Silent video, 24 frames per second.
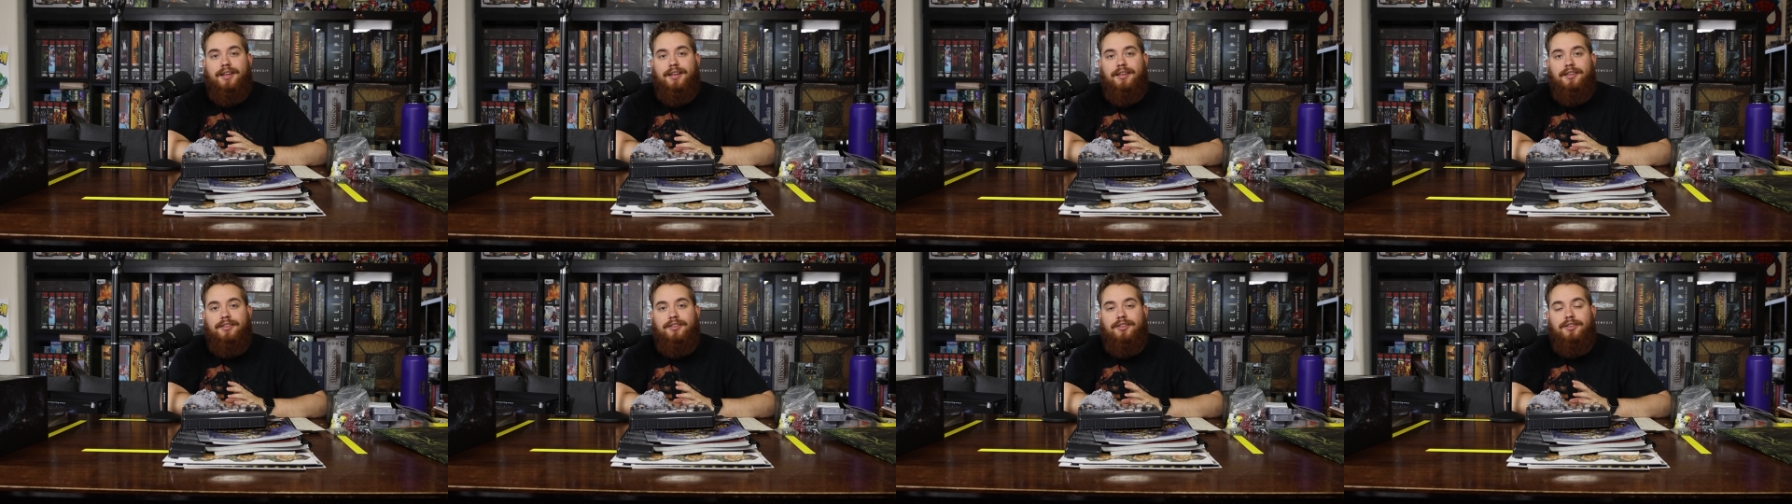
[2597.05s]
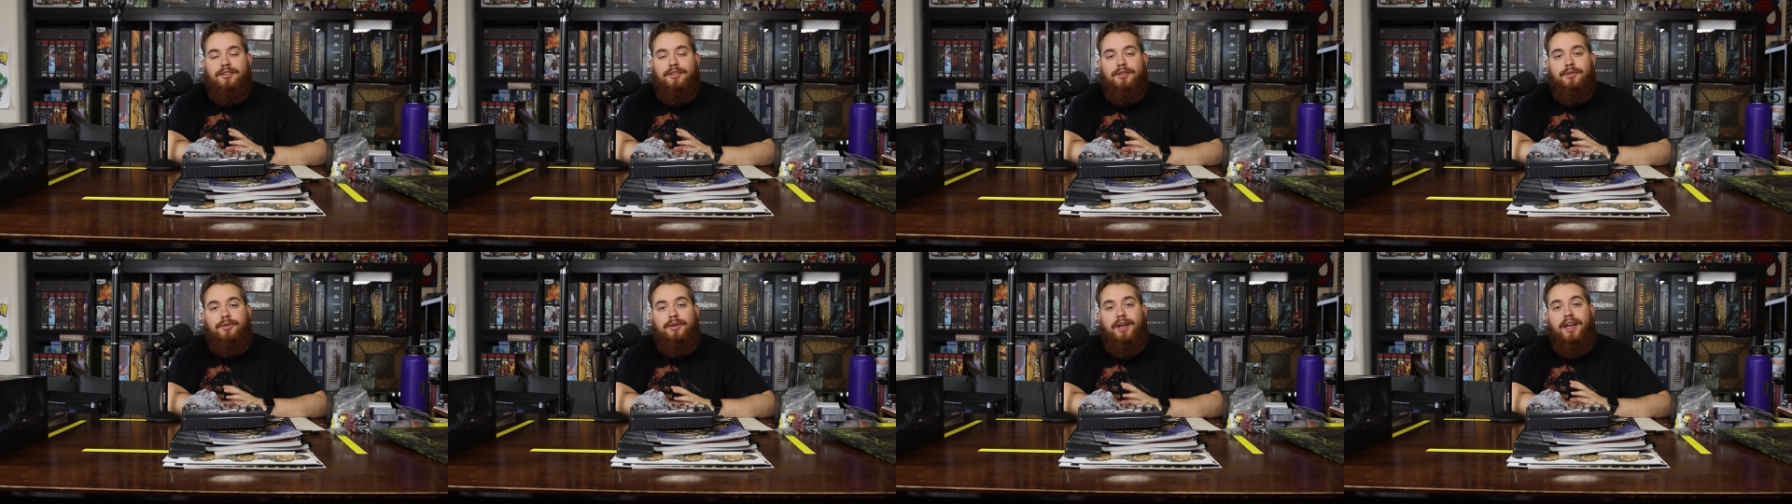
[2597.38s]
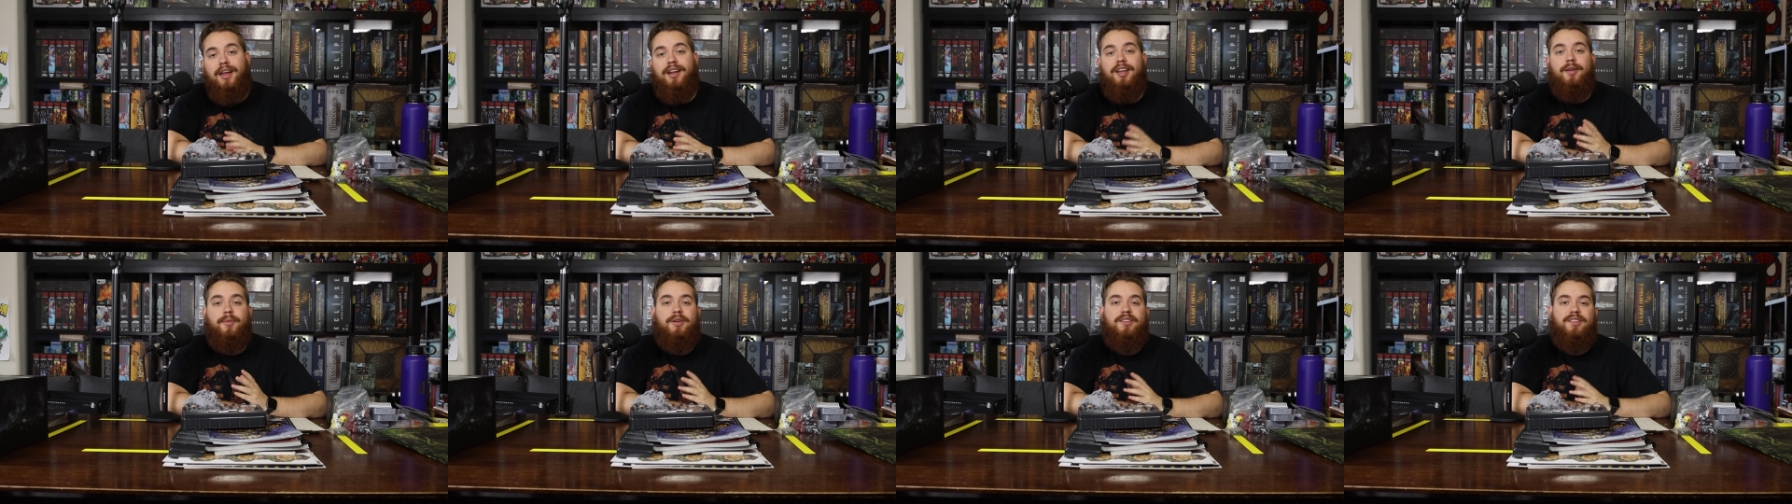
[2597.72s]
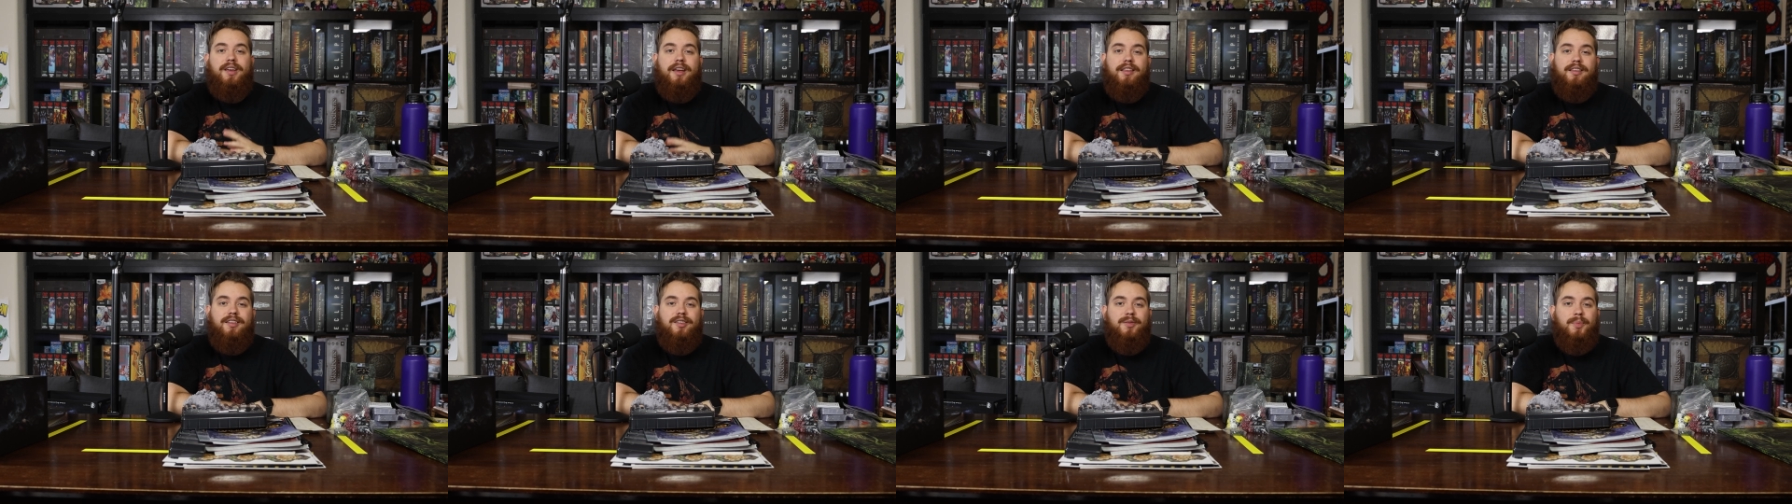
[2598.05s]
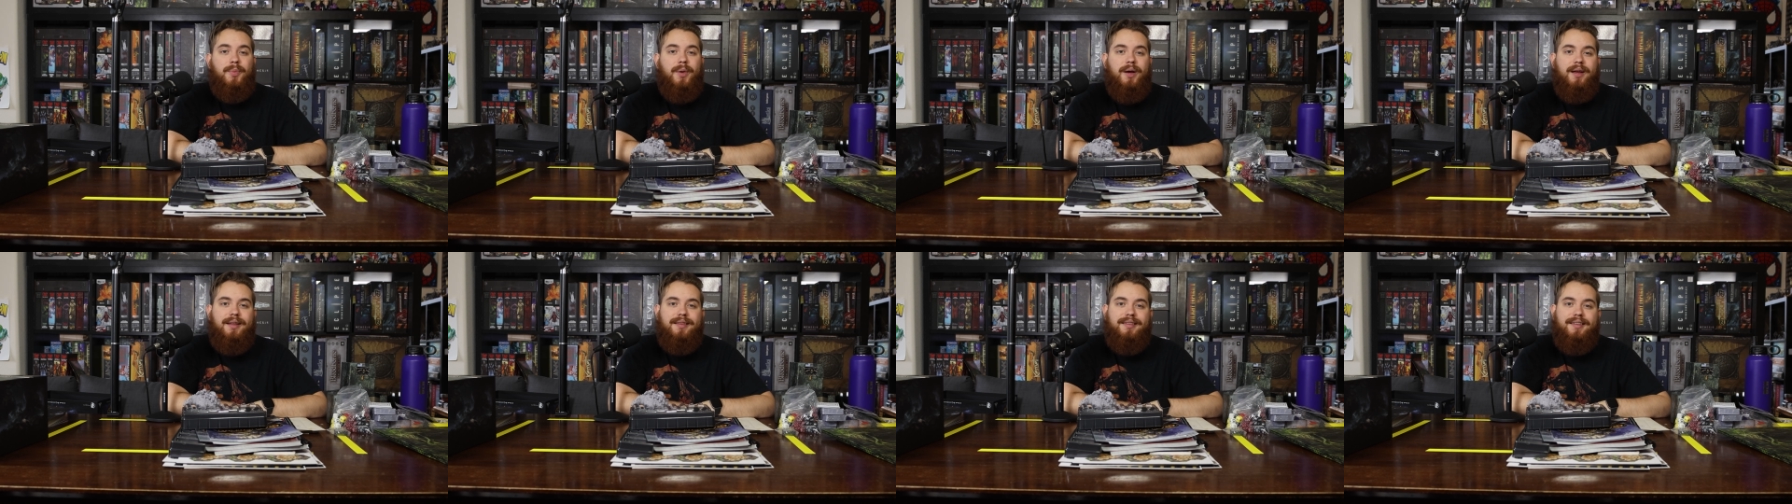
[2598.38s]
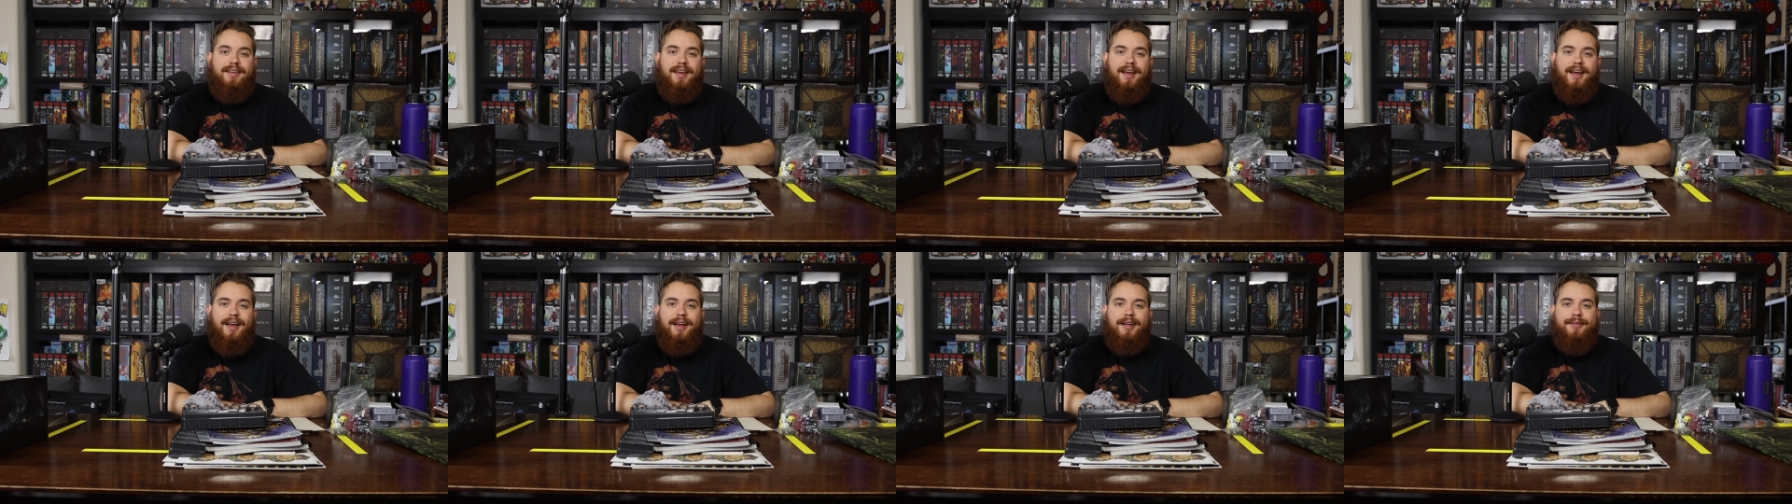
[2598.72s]
you can't hear me say this, but,
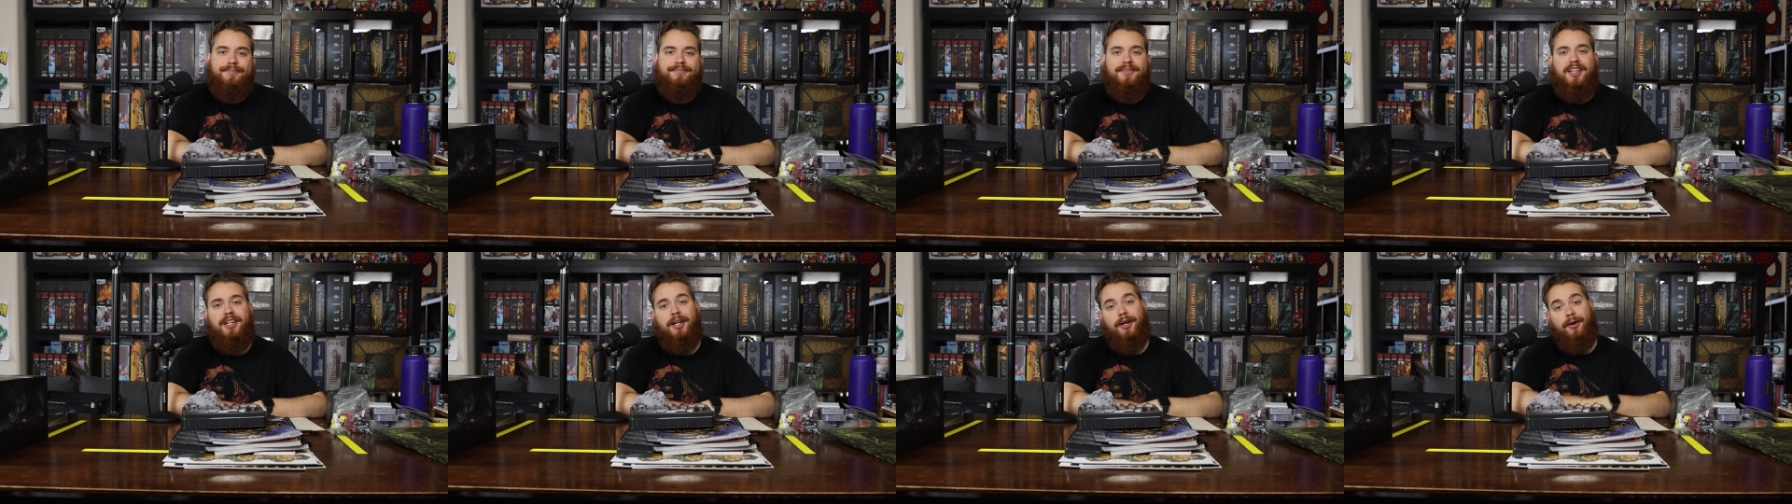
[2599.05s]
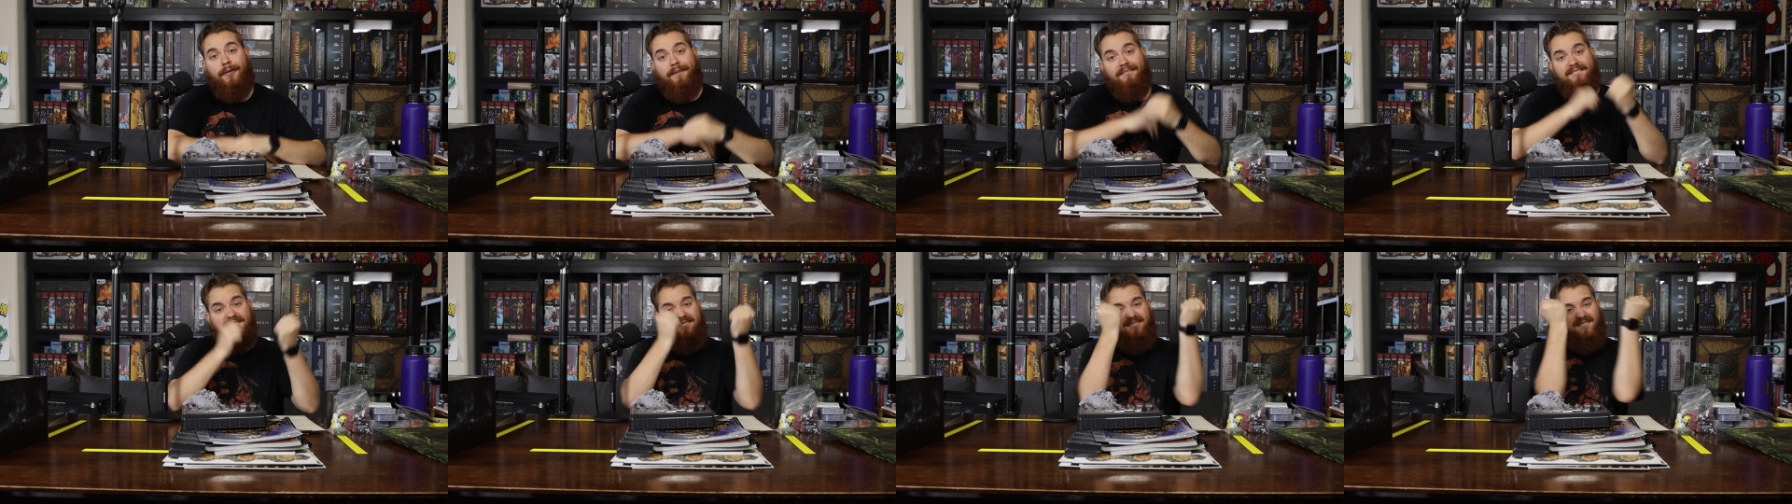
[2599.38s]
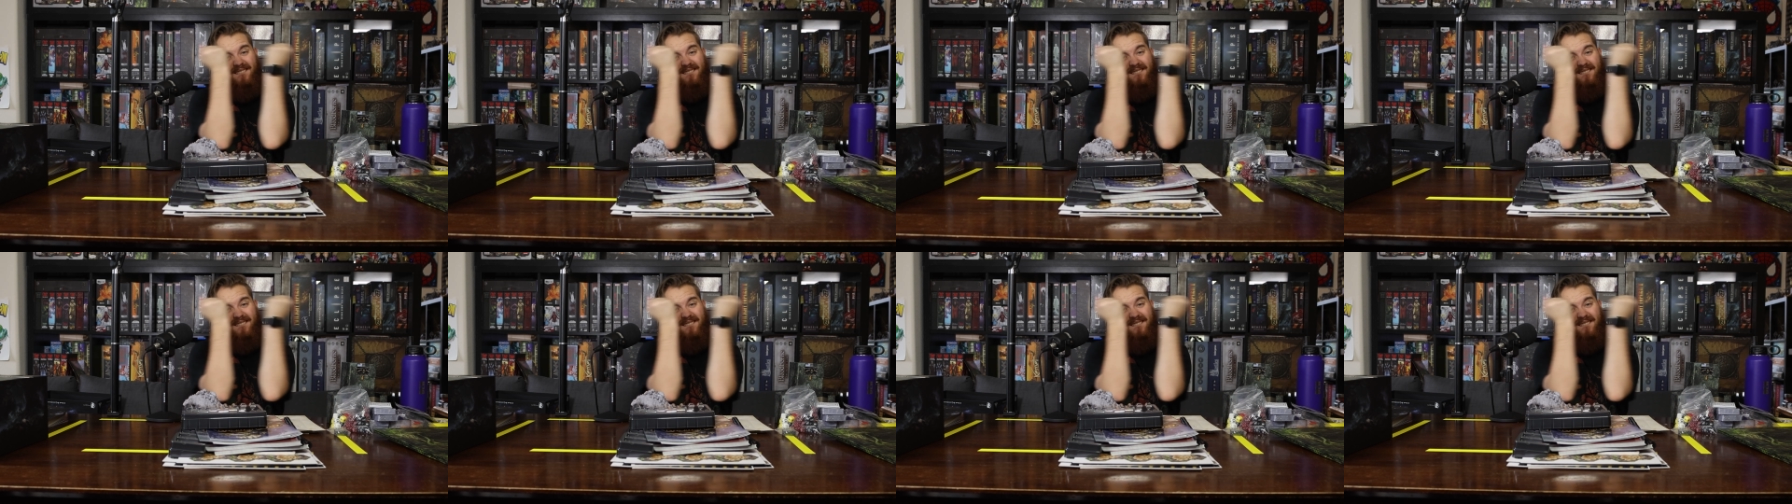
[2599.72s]
uh, you know.